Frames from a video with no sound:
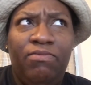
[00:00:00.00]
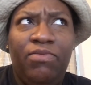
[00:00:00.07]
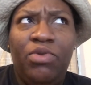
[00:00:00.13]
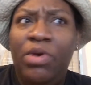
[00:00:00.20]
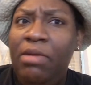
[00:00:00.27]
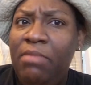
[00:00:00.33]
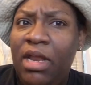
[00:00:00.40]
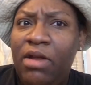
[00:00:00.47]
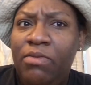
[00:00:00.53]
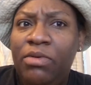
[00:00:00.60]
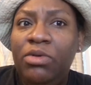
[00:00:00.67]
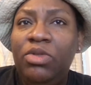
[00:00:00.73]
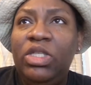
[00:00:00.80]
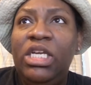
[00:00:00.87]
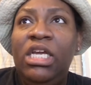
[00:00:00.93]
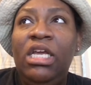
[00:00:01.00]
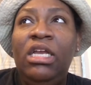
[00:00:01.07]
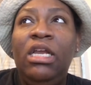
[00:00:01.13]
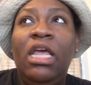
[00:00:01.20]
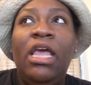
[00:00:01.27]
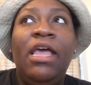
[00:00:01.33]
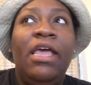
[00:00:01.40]
3-minute
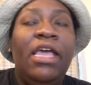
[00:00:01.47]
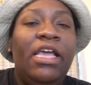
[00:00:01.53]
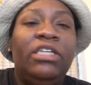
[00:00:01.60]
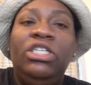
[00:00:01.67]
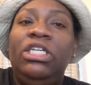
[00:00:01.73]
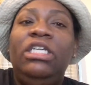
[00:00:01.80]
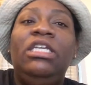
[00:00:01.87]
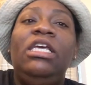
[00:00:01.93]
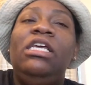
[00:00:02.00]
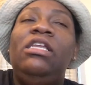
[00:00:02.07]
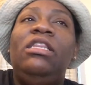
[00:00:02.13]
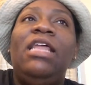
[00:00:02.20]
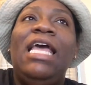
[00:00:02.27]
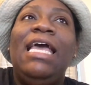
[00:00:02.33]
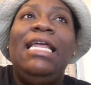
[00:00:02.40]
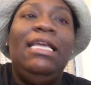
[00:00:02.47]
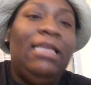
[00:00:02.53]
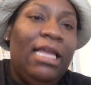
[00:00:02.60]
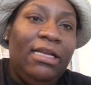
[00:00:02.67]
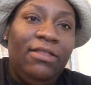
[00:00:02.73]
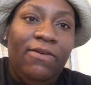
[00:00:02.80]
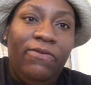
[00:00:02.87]
routine. And she did that
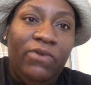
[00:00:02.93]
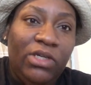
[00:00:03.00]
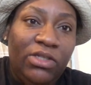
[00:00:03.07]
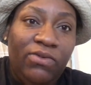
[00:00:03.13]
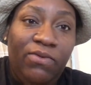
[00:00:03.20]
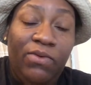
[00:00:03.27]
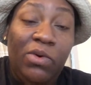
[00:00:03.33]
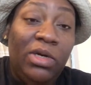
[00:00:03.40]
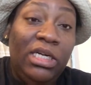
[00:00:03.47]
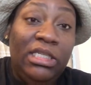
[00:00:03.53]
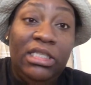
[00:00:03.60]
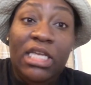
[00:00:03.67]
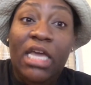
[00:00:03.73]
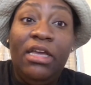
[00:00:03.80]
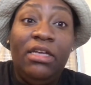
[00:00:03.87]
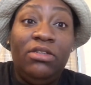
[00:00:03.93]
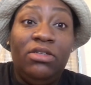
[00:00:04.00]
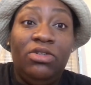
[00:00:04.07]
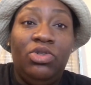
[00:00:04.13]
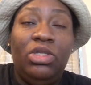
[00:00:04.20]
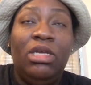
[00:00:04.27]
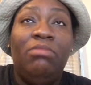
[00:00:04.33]
in, like, the first 40
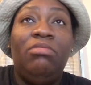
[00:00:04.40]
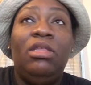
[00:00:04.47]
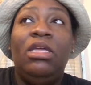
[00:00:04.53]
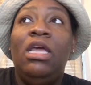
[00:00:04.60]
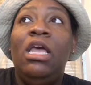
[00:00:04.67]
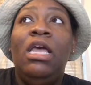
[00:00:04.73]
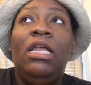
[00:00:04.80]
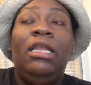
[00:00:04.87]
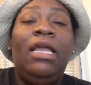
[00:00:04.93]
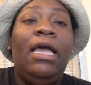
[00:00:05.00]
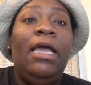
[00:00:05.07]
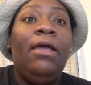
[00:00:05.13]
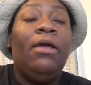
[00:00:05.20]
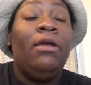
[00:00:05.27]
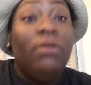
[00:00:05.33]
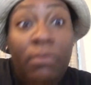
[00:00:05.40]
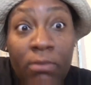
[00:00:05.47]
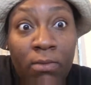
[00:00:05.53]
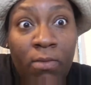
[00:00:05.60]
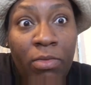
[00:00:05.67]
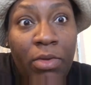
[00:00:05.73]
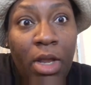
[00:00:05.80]
seconds or something. Like,
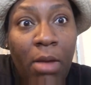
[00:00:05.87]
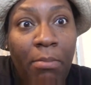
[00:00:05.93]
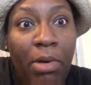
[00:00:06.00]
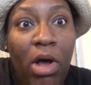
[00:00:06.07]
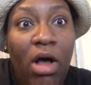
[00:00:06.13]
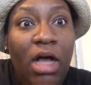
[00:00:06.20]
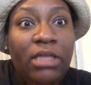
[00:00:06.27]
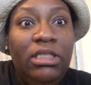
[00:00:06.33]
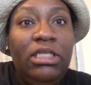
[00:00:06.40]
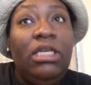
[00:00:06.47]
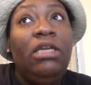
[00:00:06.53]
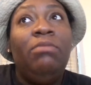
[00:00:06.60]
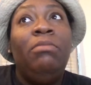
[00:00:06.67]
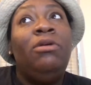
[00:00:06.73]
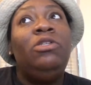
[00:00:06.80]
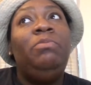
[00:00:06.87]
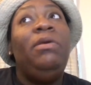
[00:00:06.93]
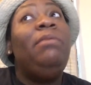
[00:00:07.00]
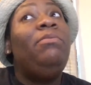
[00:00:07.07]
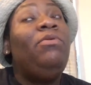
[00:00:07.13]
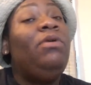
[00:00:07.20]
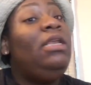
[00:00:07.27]
ballsy. Most
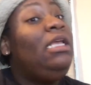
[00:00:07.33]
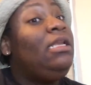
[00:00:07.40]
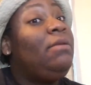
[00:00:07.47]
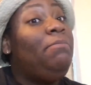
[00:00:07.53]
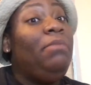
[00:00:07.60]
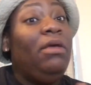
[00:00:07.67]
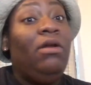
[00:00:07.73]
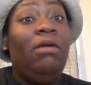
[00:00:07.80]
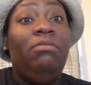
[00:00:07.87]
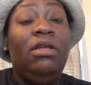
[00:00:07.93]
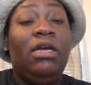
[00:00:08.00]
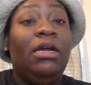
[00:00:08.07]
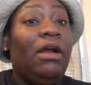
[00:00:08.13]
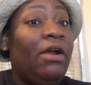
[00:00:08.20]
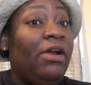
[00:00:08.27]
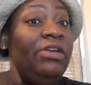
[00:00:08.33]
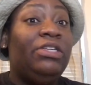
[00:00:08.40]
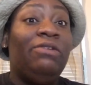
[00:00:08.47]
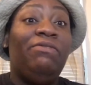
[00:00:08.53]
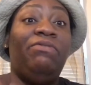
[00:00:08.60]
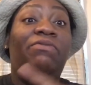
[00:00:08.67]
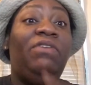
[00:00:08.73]
people would need to build up the
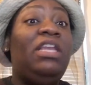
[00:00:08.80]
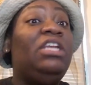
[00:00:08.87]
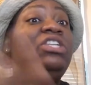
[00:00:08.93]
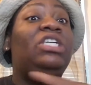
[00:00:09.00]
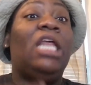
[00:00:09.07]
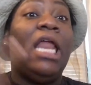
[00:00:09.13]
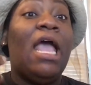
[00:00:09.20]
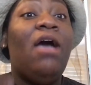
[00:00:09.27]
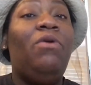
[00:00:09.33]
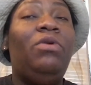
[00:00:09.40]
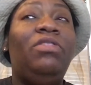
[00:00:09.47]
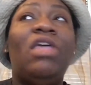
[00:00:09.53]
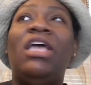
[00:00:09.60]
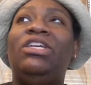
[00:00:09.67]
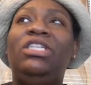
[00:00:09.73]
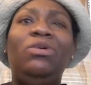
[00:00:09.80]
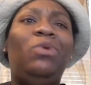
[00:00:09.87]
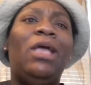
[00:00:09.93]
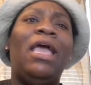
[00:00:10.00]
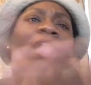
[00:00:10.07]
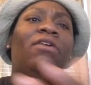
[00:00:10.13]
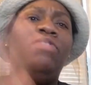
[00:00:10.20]
courage and finish it out with that. She
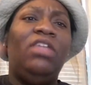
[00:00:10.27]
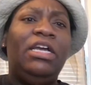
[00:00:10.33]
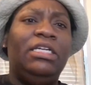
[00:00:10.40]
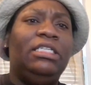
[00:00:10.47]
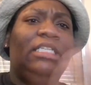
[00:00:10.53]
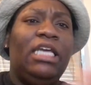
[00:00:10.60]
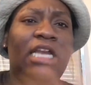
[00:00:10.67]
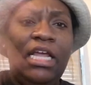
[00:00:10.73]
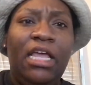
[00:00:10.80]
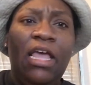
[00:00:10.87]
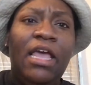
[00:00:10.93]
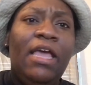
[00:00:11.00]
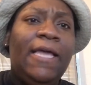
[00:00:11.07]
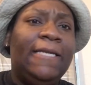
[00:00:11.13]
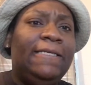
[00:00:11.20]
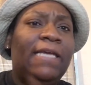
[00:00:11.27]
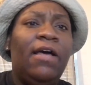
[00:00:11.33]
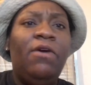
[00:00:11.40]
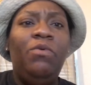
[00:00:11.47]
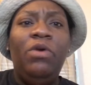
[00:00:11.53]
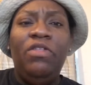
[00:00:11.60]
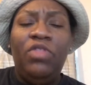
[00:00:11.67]
went out there, did it,
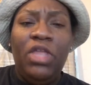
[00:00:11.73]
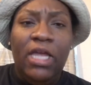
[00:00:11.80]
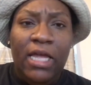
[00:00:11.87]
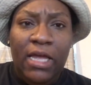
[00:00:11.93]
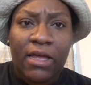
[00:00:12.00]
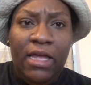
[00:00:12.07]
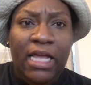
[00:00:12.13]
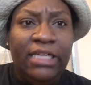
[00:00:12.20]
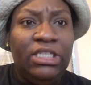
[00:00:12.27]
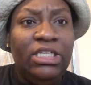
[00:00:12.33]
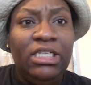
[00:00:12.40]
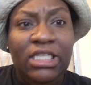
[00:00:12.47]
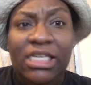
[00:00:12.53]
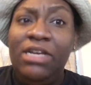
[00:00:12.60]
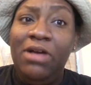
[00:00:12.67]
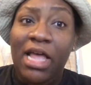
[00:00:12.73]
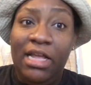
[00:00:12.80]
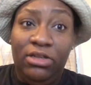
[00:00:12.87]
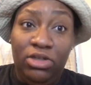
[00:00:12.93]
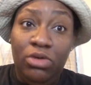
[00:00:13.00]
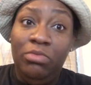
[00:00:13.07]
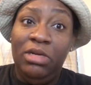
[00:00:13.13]
done with it, and she still
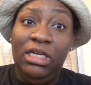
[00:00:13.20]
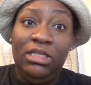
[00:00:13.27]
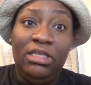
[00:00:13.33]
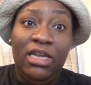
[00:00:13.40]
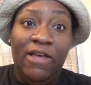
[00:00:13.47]
had 2 minutes